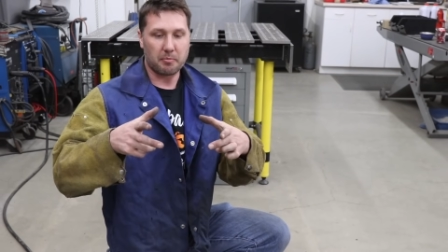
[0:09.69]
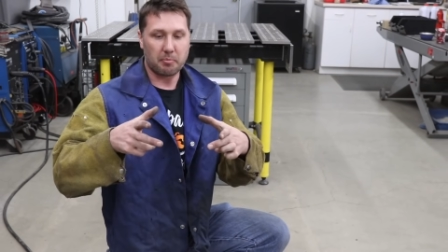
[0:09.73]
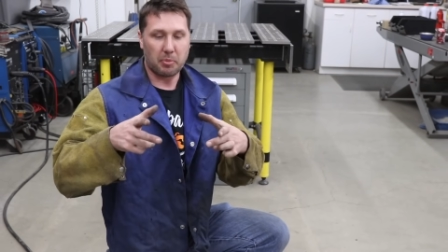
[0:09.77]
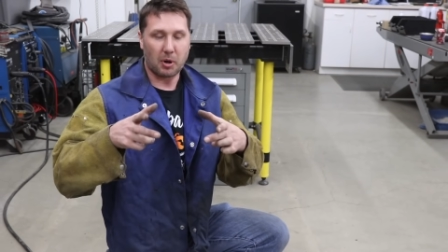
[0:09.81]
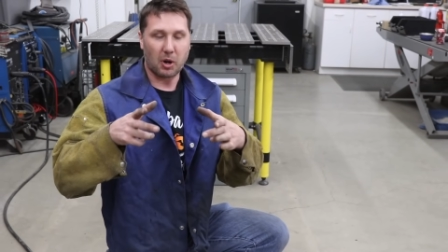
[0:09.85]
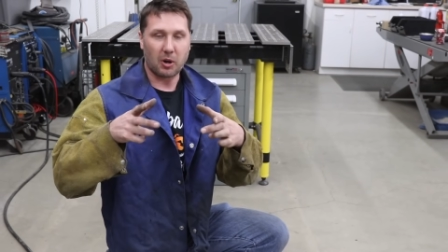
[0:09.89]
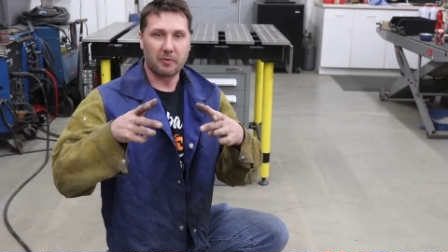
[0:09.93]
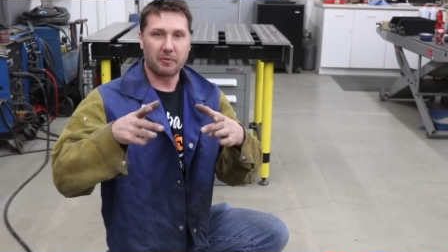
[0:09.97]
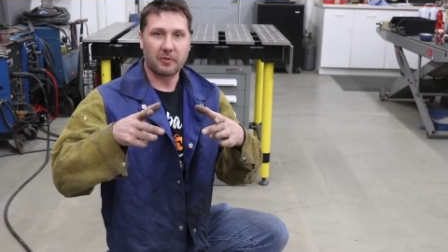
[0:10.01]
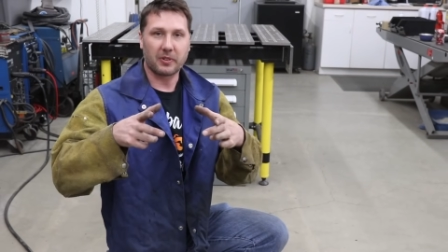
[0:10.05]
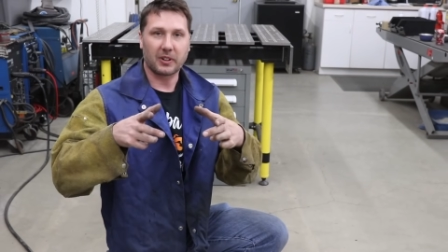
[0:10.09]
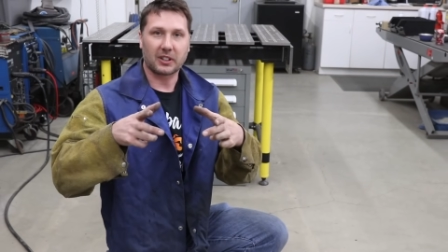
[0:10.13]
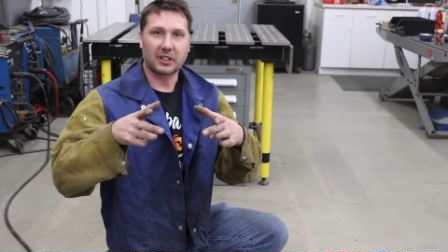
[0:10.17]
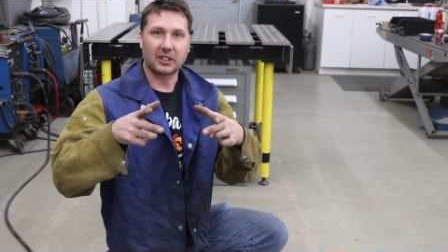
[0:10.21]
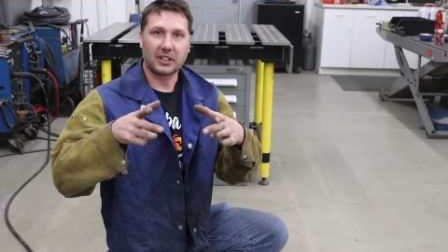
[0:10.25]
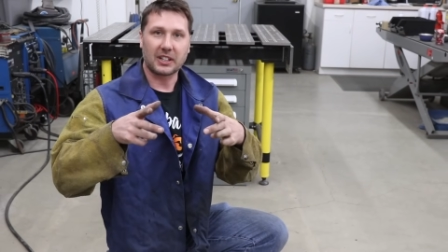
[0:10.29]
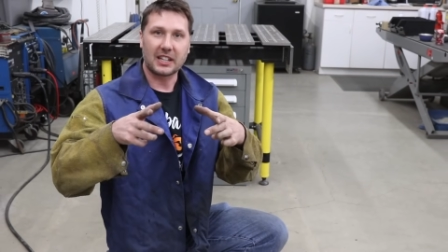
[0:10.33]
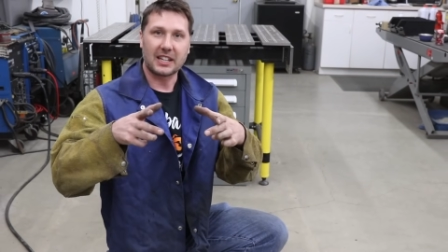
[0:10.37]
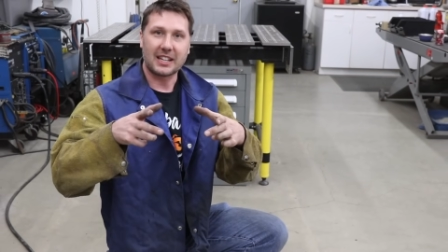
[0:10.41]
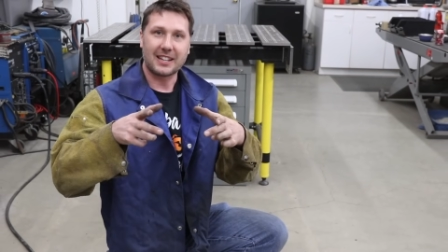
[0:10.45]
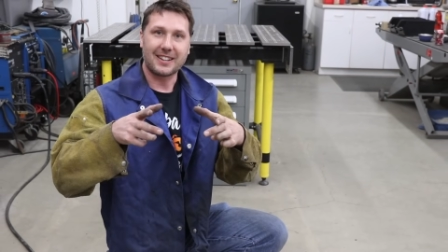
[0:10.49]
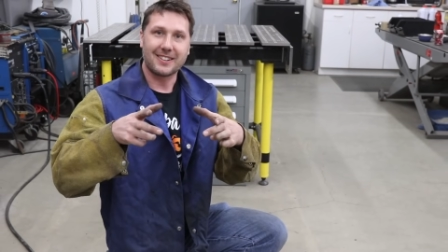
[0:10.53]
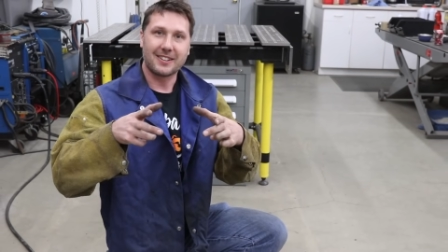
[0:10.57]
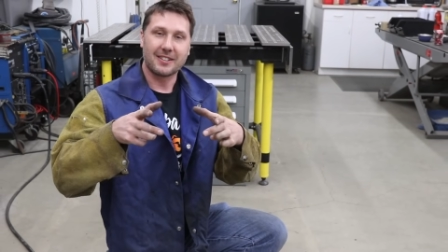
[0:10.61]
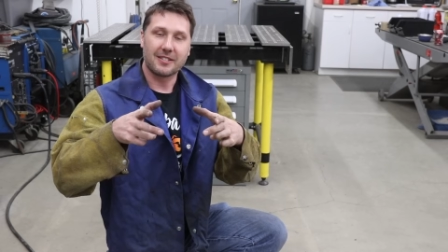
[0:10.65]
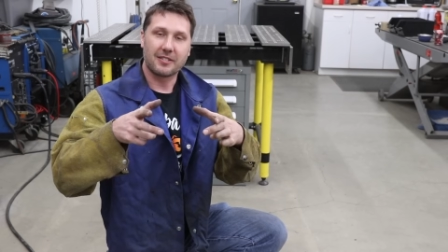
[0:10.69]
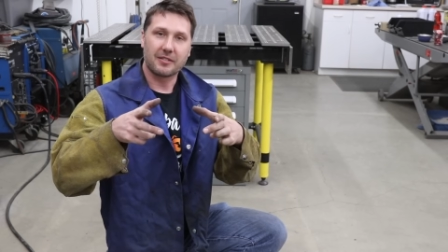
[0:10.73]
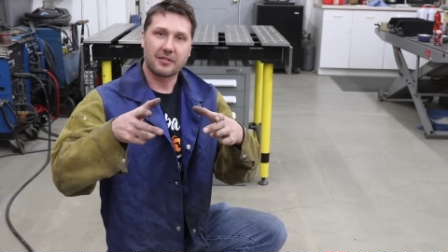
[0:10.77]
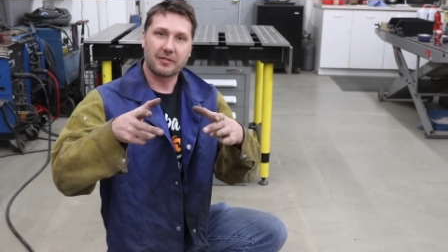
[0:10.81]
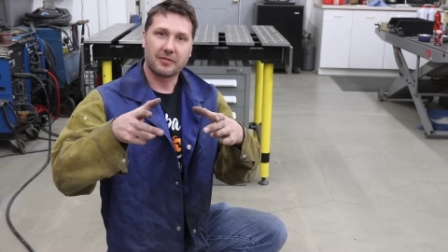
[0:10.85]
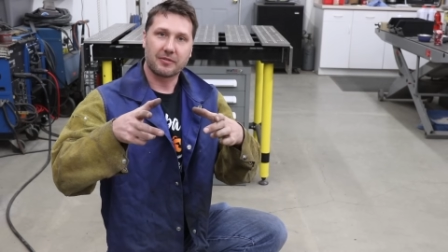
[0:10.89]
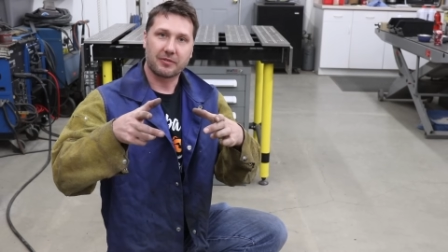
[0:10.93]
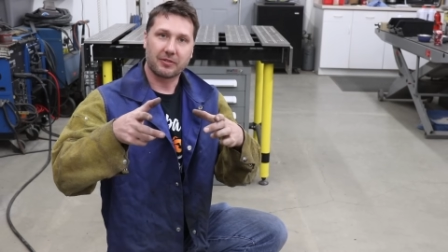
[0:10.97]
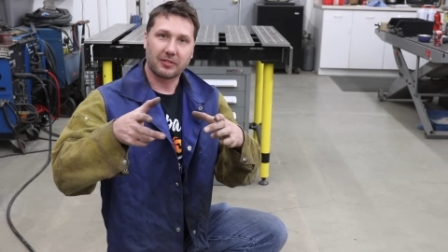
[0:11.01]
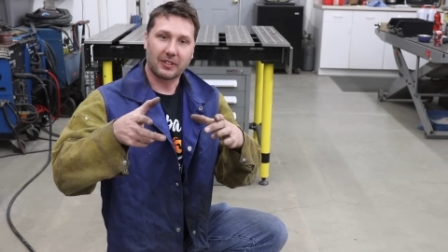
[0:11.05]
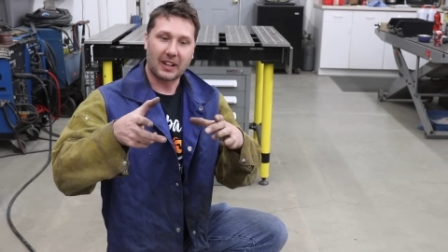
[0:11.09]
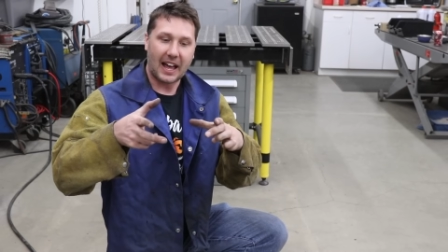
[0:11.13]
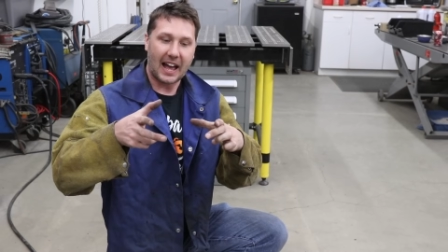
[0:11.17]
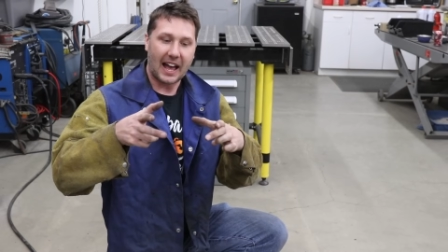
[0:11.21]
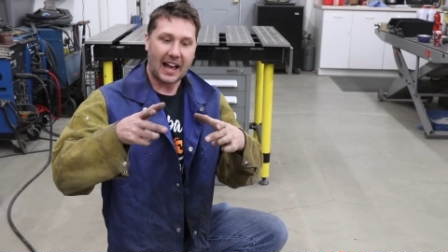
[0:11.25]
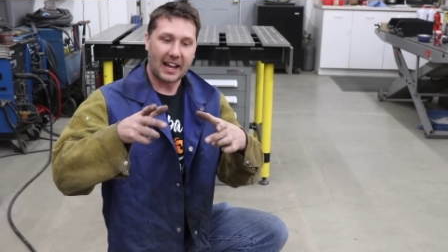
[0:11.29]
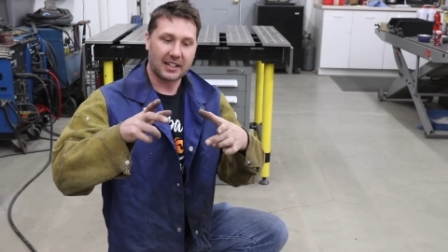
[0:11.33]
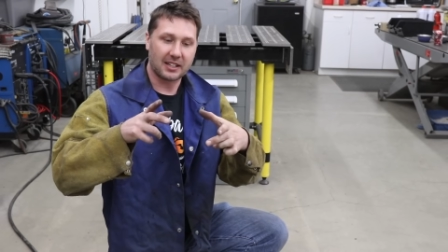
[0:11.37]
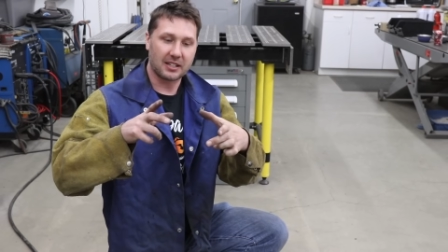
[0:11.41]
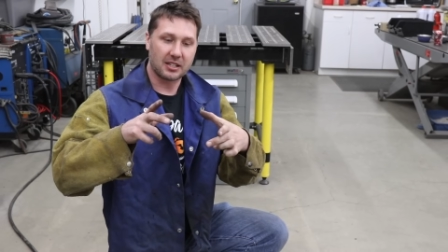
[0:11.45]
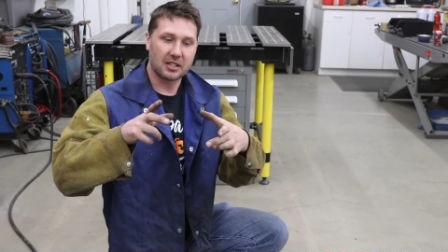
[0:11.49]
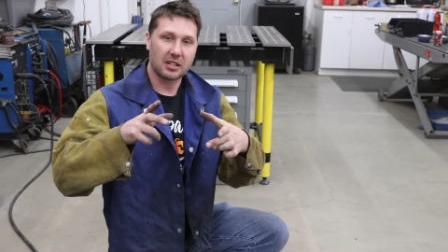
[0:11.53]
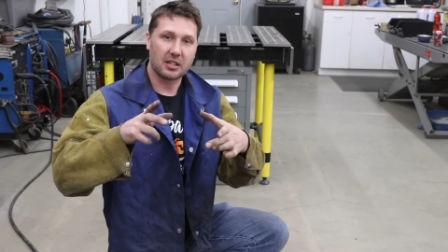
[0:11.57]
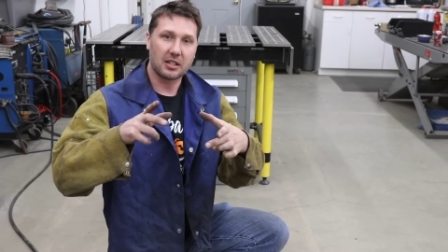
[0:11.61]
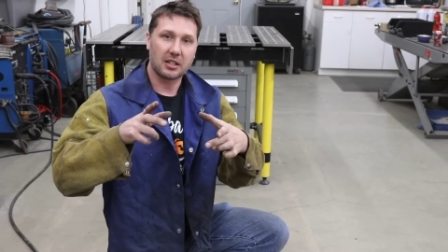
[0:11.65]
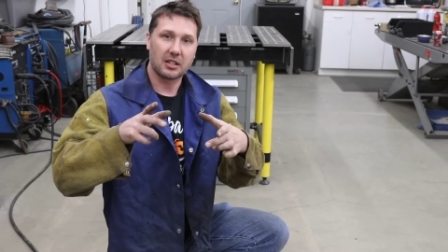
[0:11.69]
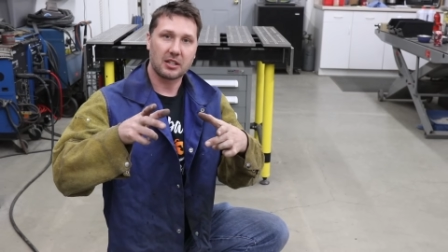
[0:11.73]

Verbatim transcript: perfectly flat